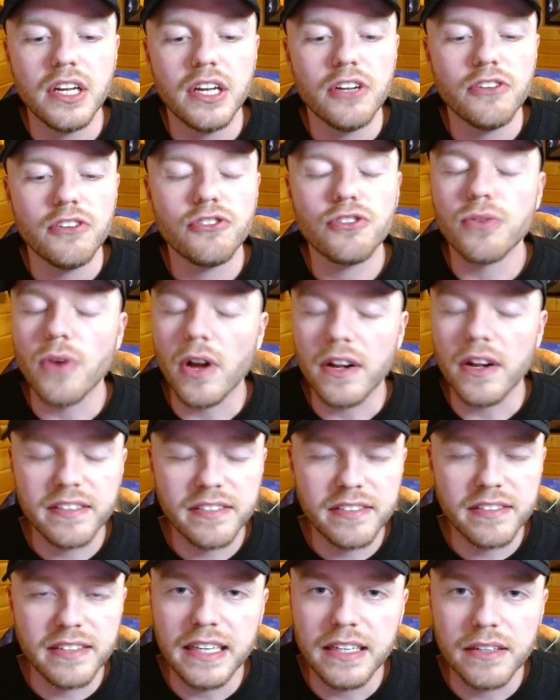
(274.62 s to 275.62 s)
truck
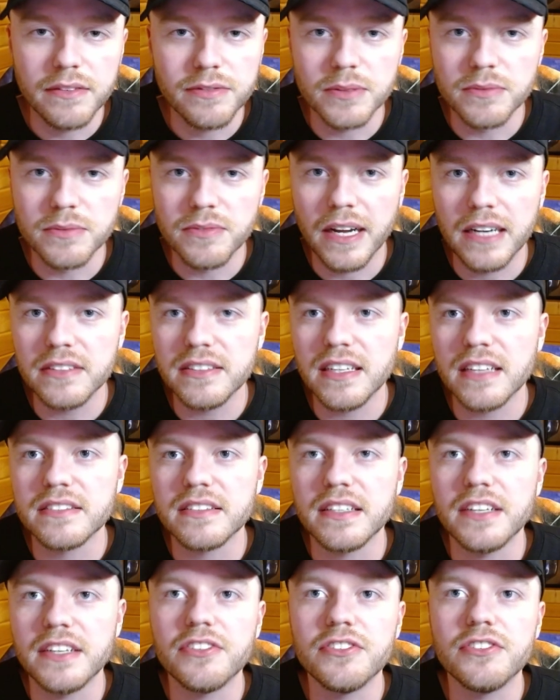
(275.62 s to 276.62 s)
scene from Final
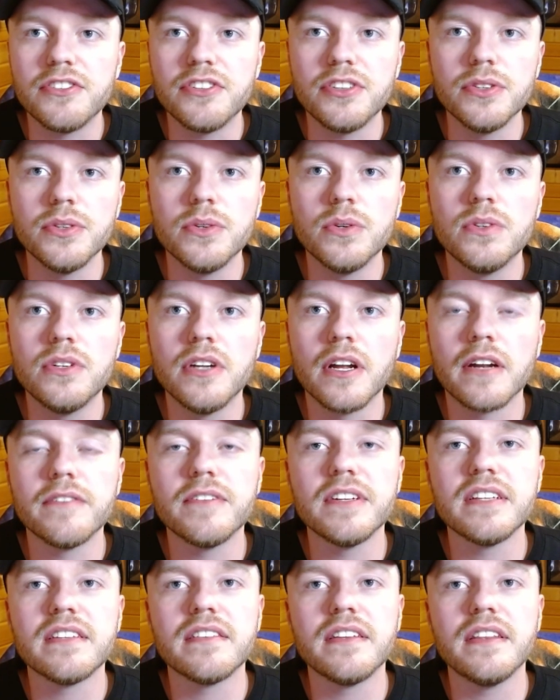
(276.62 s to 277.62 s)
Destination 2. None of
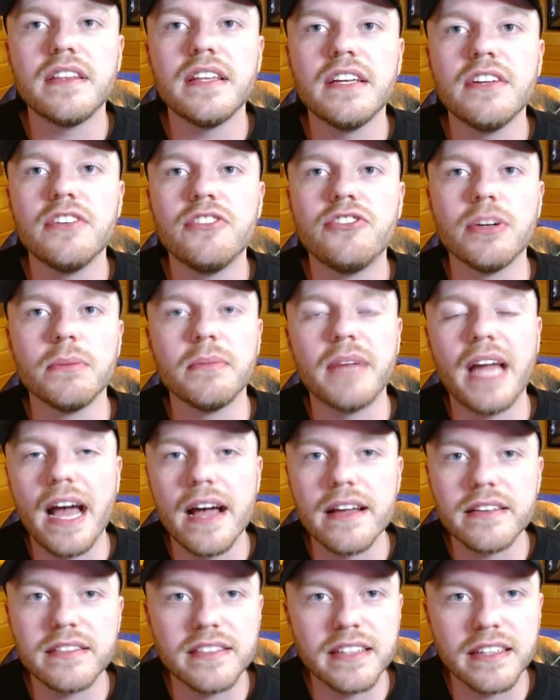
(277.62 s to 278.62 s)
it's the
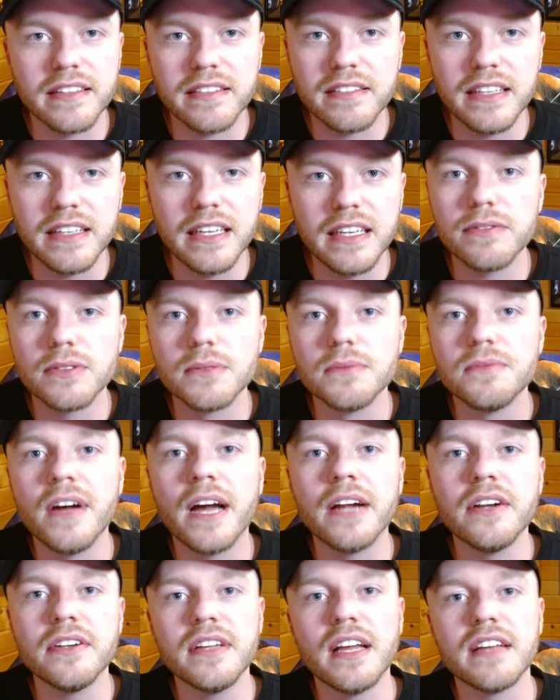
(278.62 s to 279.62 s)
gymnastics scene from
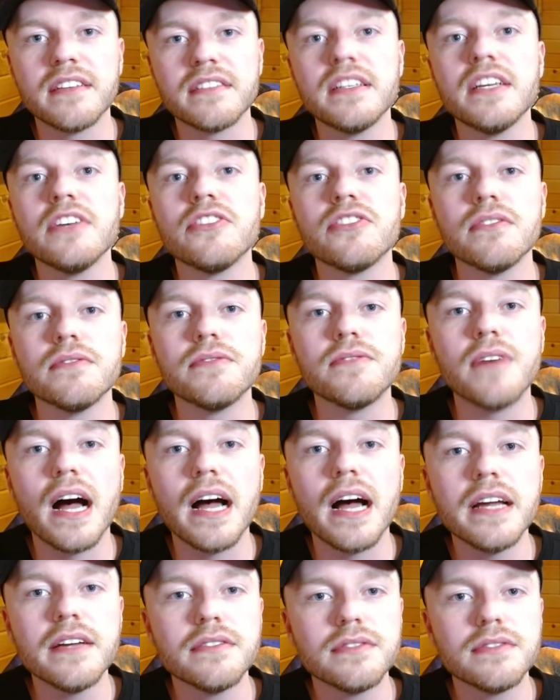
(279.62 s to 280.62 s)
Final Destination
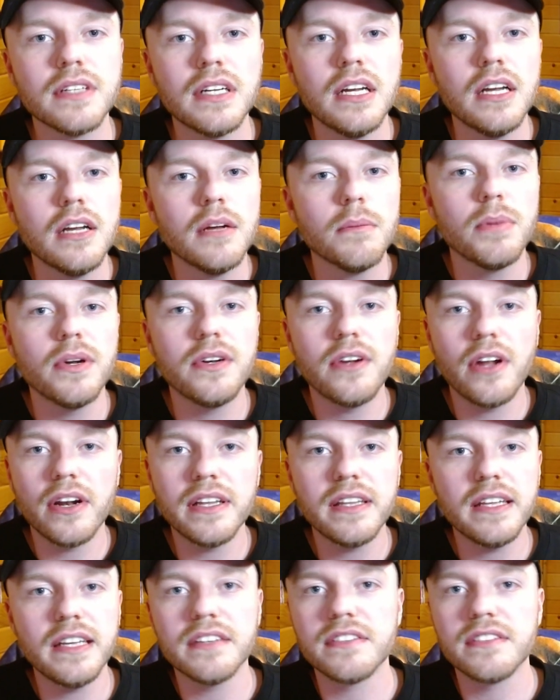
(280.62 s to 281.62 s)
5. But none
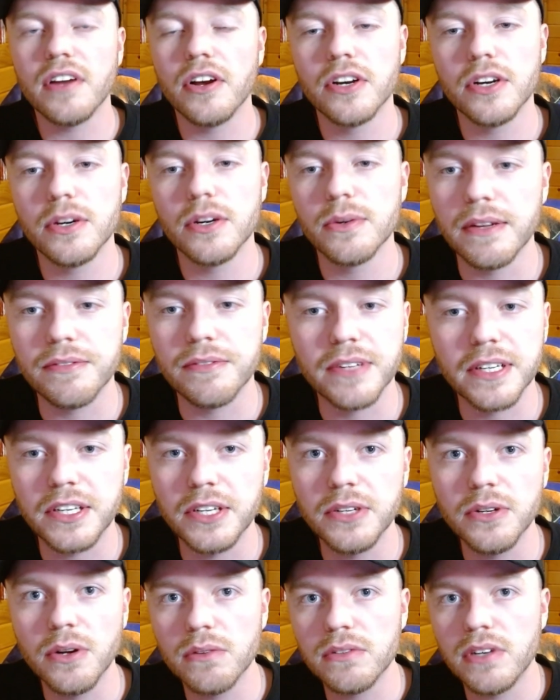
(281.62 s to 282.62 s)
of these are horrific.
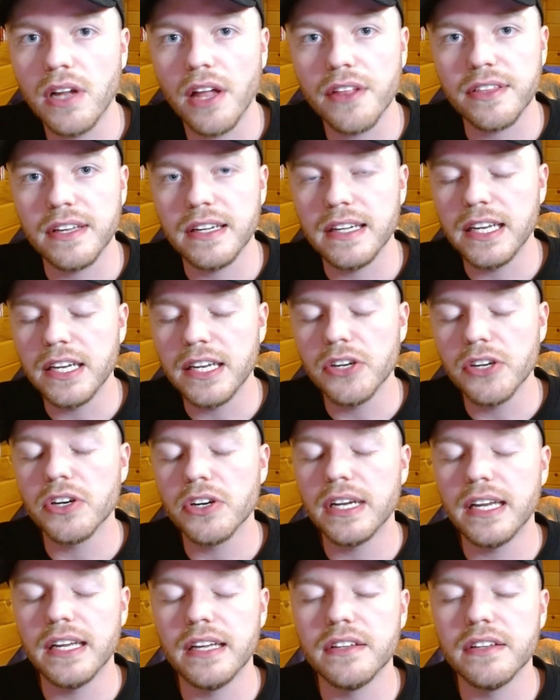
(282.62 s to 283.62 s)
Nothing here
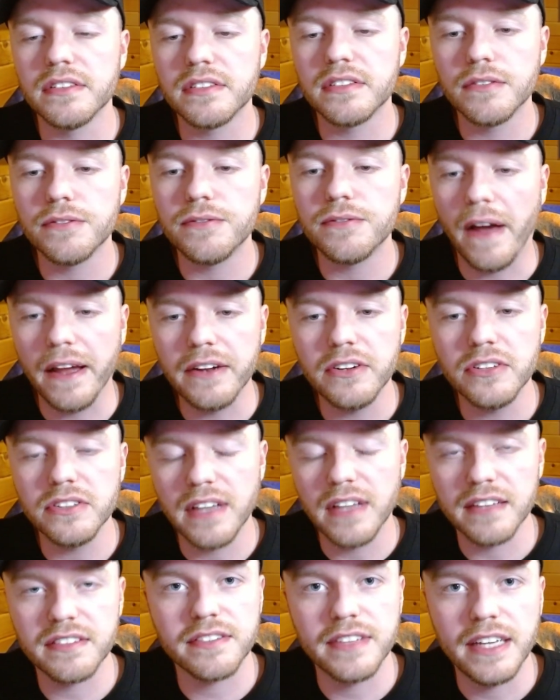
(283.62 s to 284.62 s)
is Final
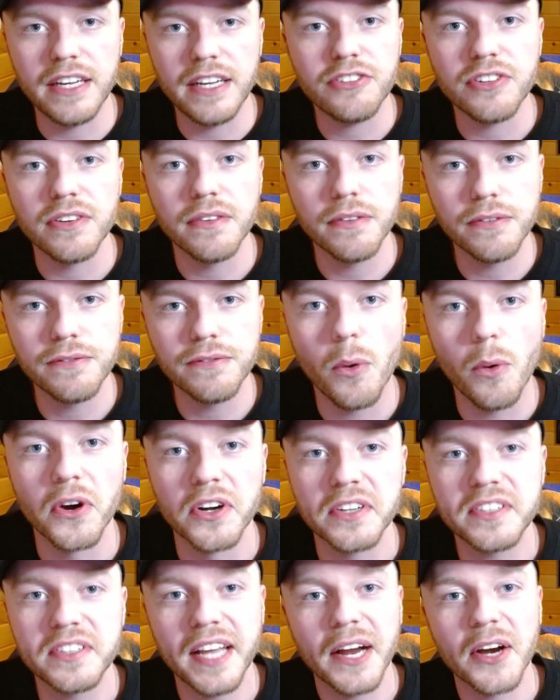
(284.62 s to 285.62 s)
Destination
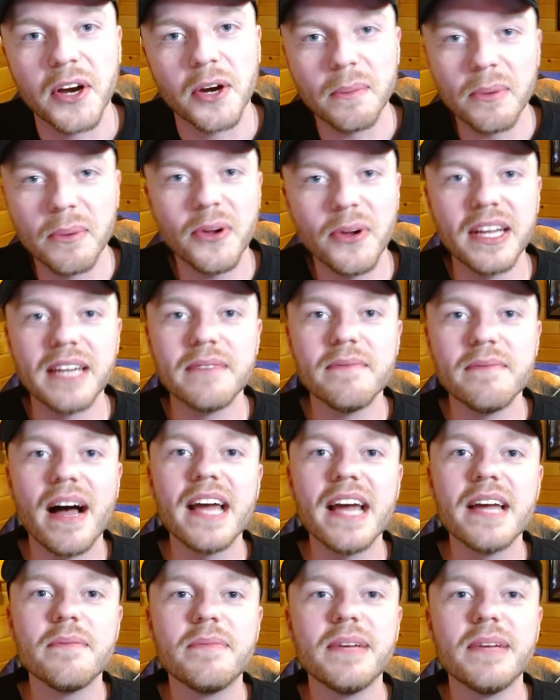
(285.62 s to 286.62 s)
4 terrible, in
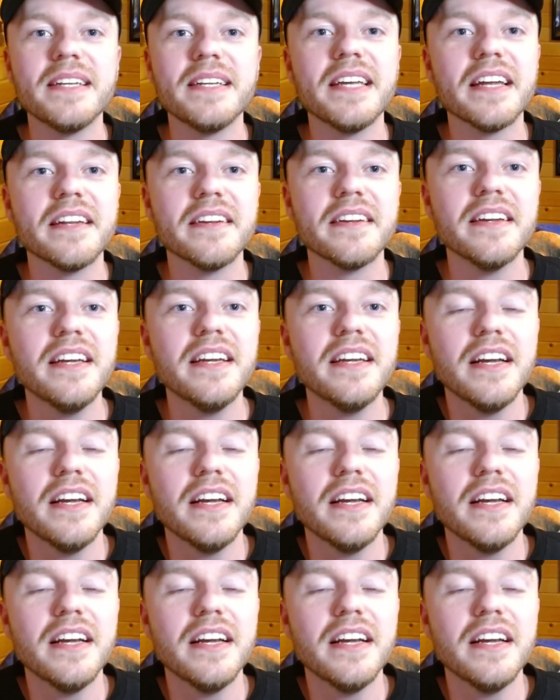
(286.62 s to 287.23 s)
my opinion.